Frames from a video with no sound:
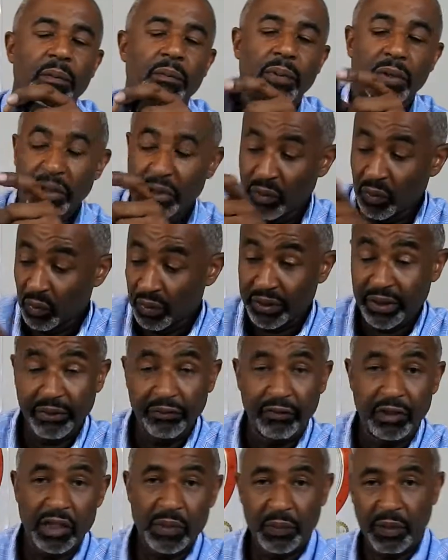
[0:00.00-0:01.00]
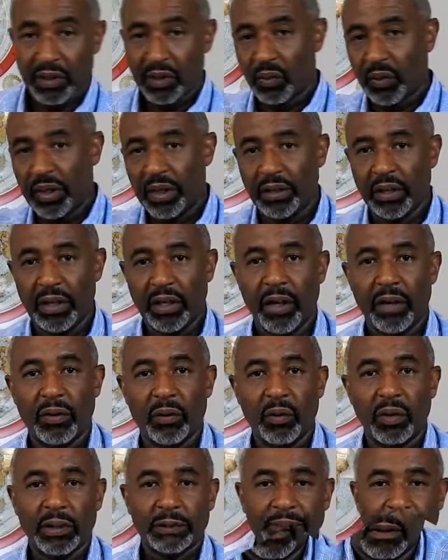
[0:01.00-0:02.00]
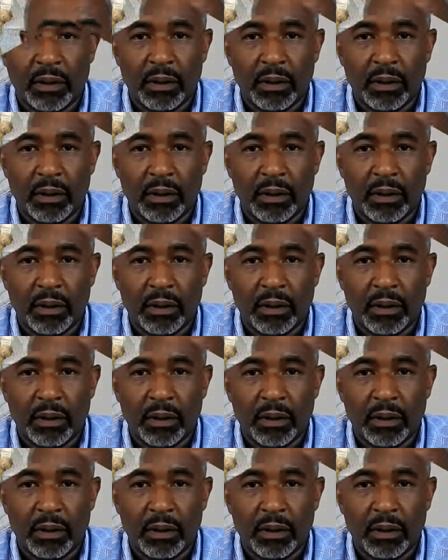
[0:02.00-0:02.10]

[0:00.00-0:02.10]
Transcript: Pretty cool difference between the other one.